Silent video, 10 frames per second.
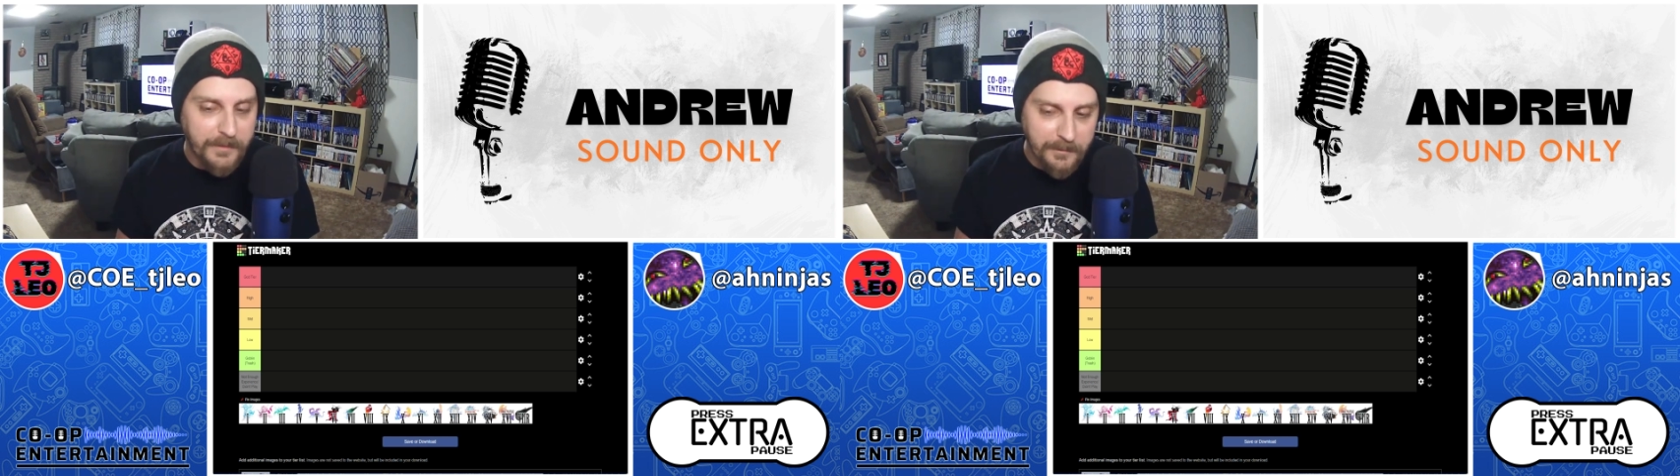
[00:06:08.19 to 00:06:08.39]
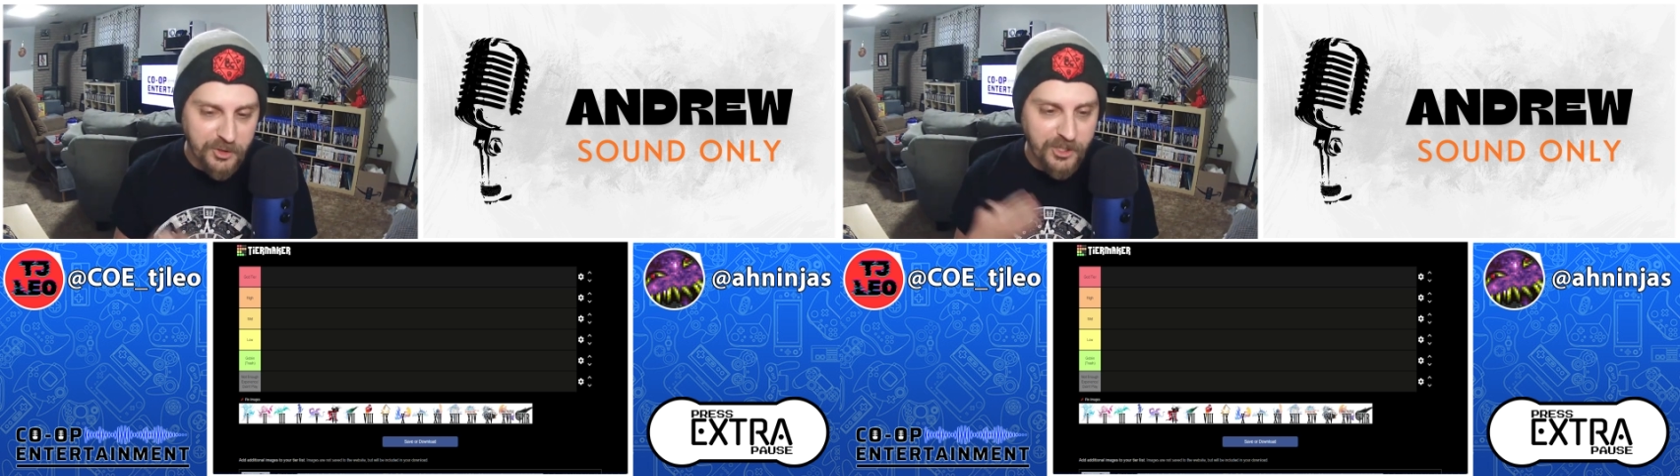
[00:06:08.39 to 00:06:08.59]

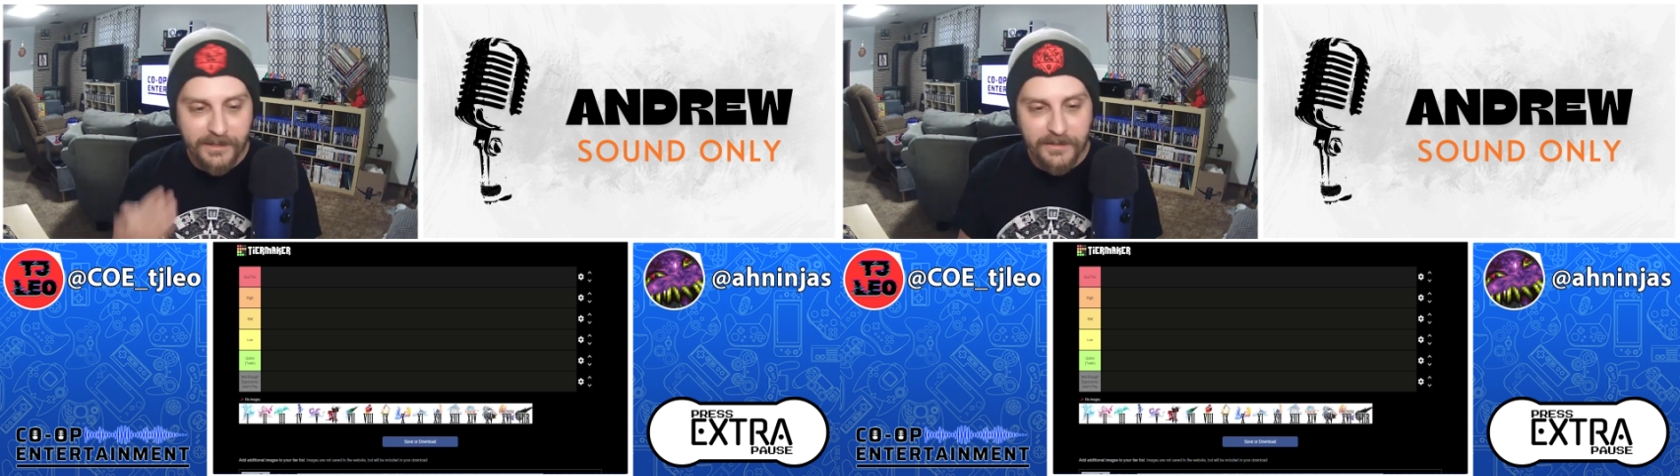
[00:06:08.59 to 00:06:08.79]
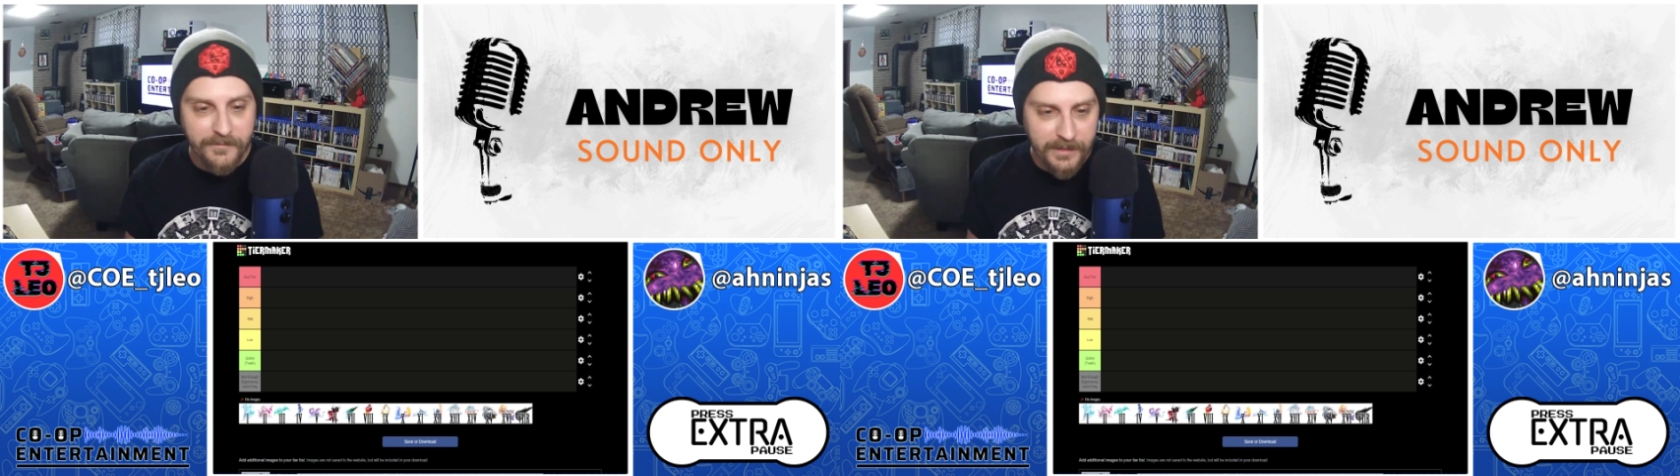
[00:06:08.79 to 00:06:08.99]

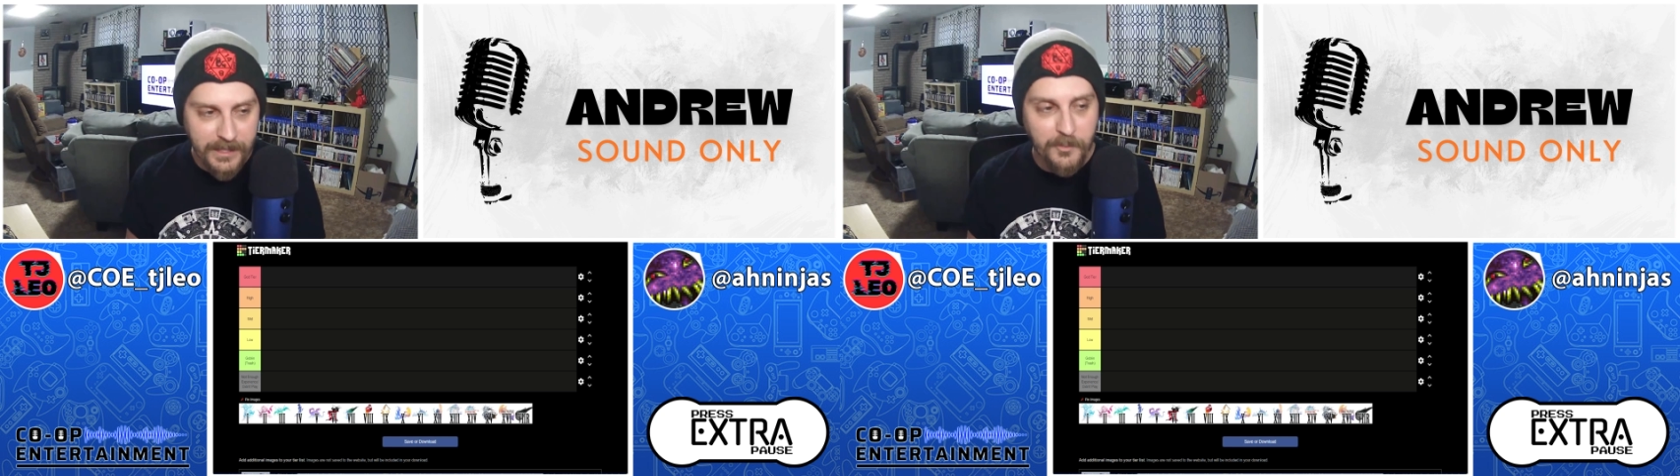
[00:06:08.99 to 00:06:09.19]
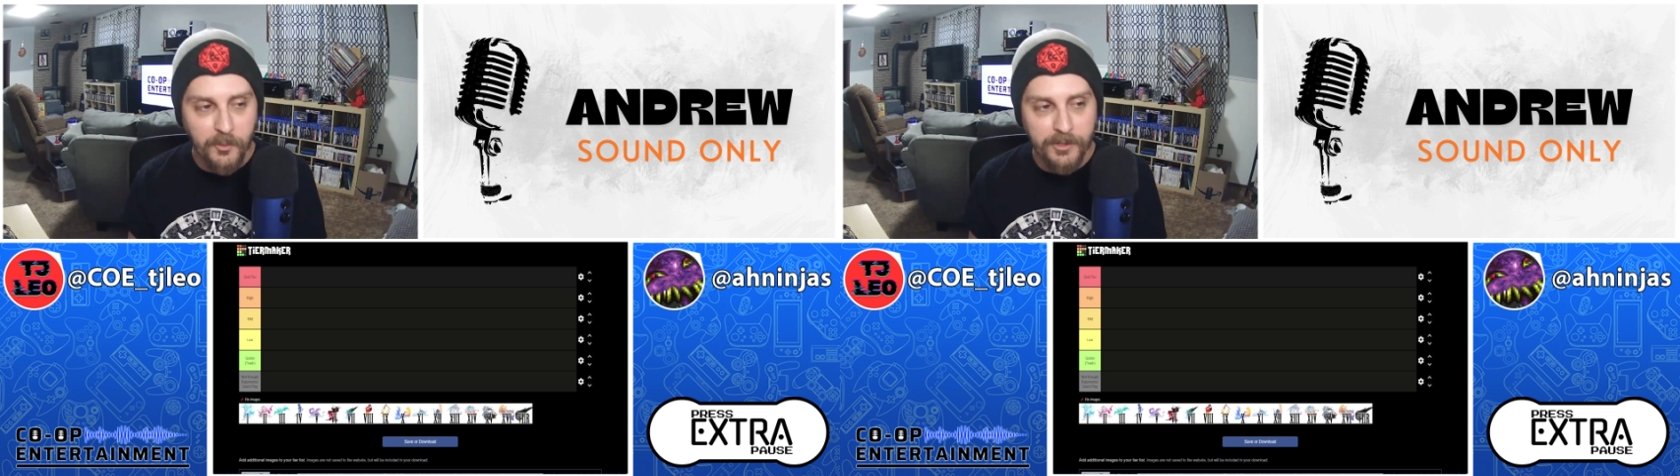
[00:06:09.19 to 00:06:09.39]
objective
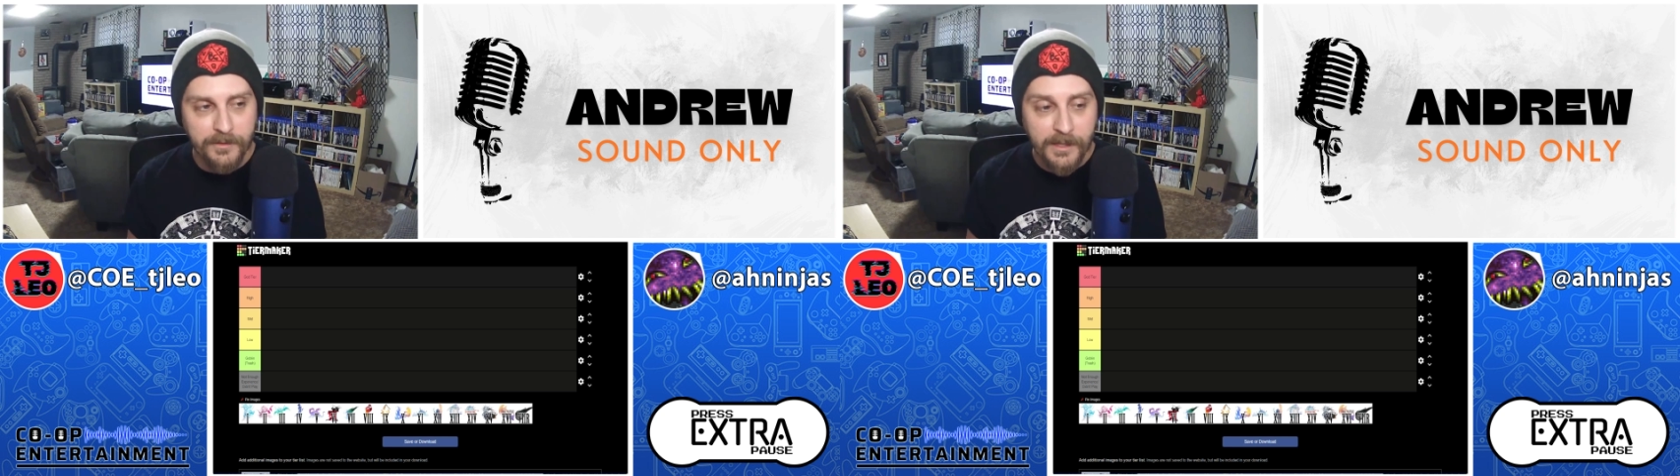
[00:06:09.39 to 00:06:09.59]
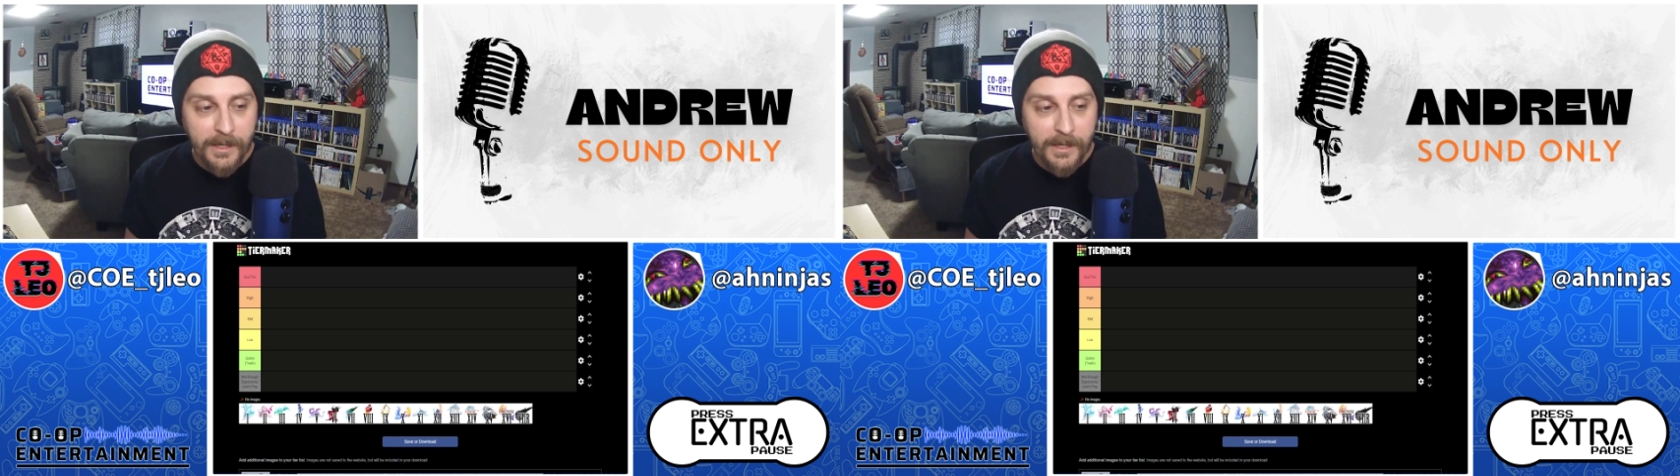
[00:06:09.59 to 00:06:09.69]
standpoint,